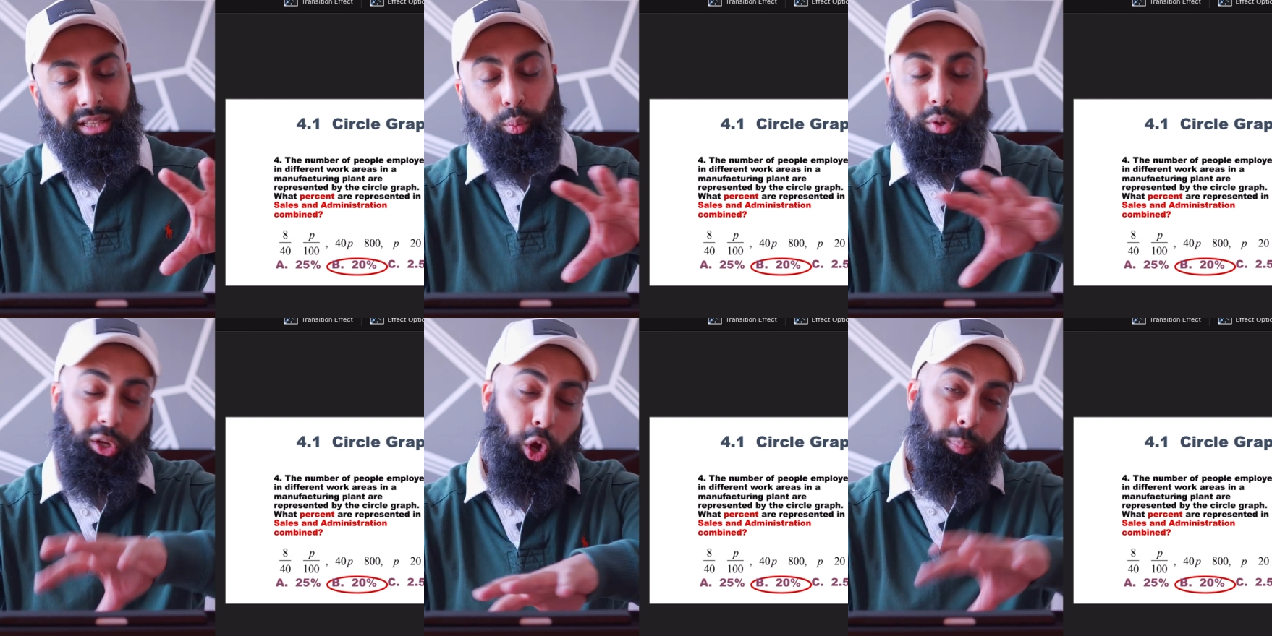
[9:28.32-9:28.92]

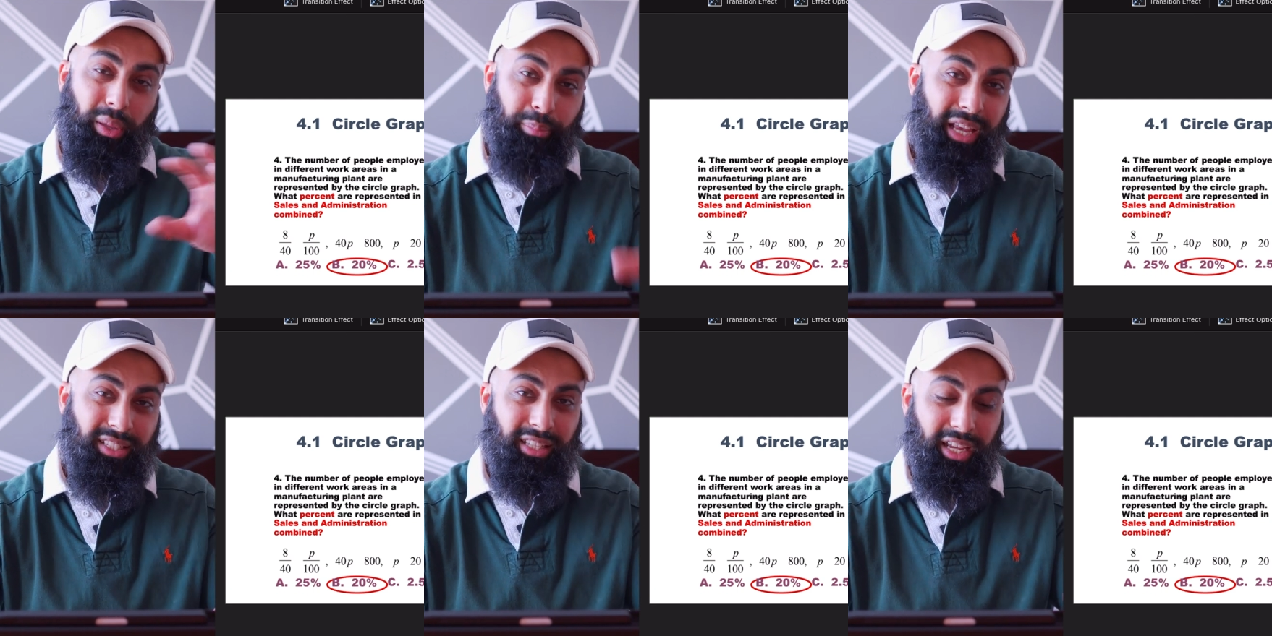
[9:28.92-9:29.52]
when I copy and
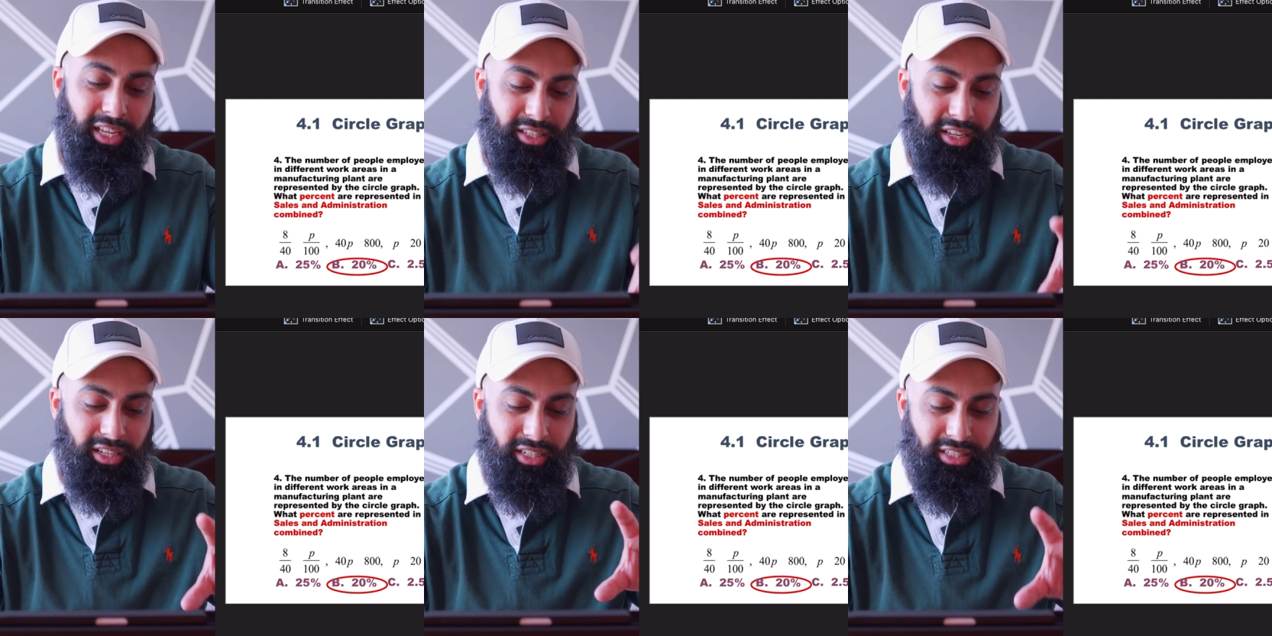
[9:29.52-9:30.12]
paste it, it's
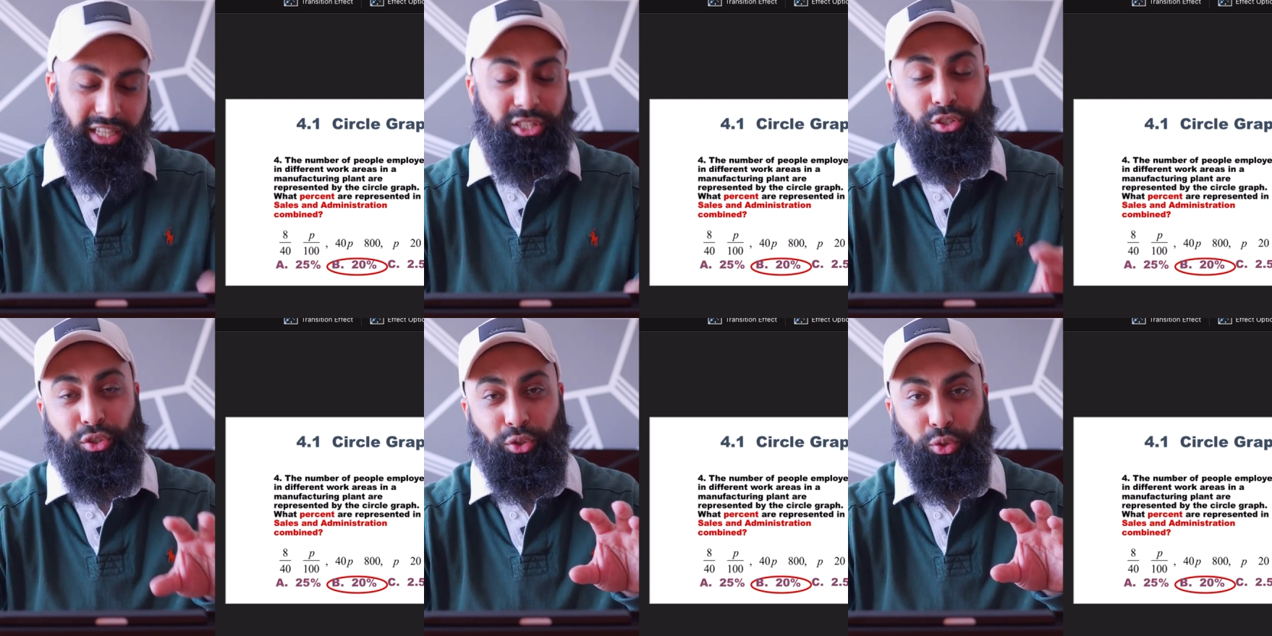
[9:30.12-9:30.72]
going to
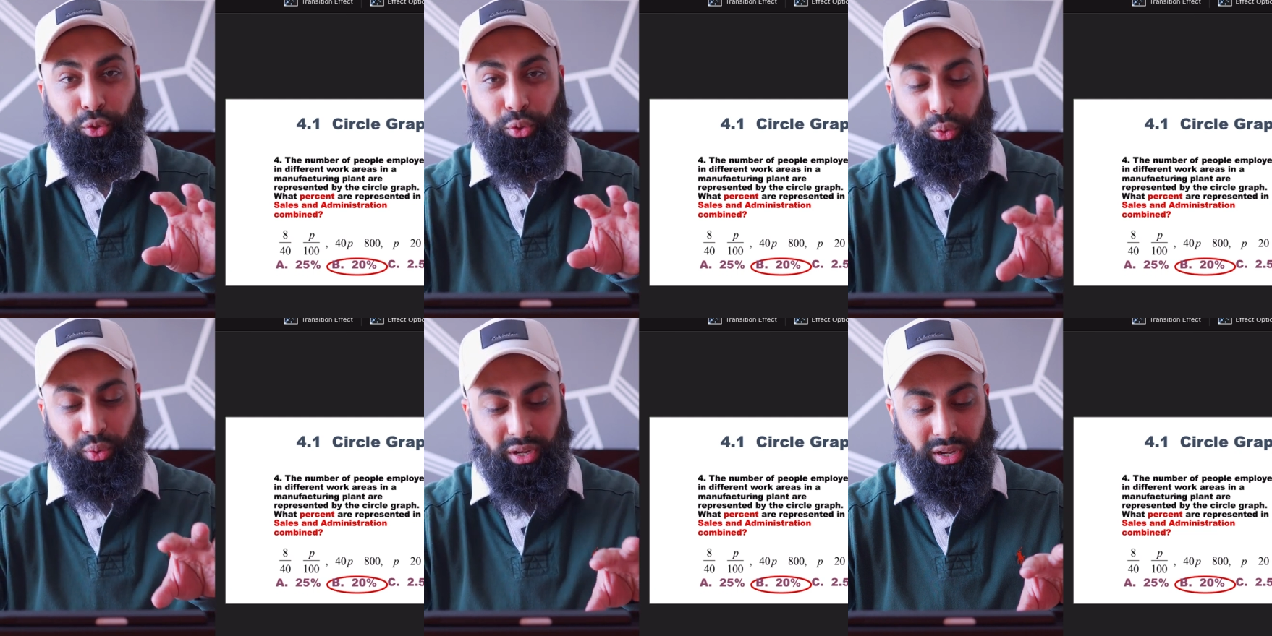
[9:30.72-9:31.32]
continue
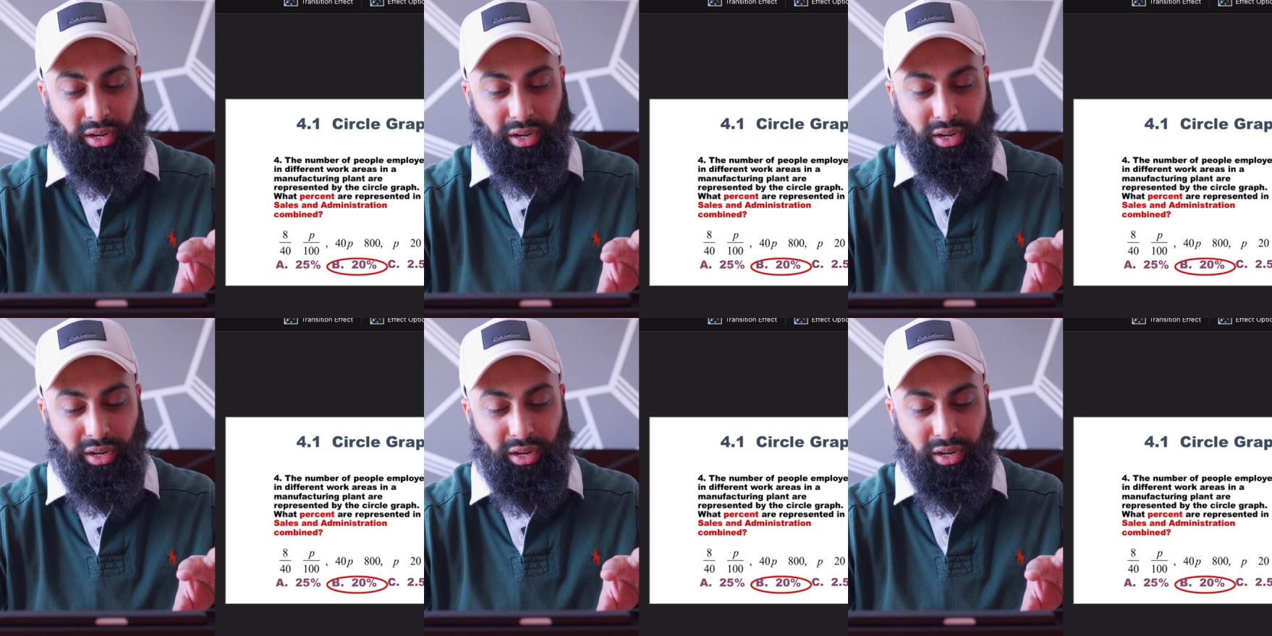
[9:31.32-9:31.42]
to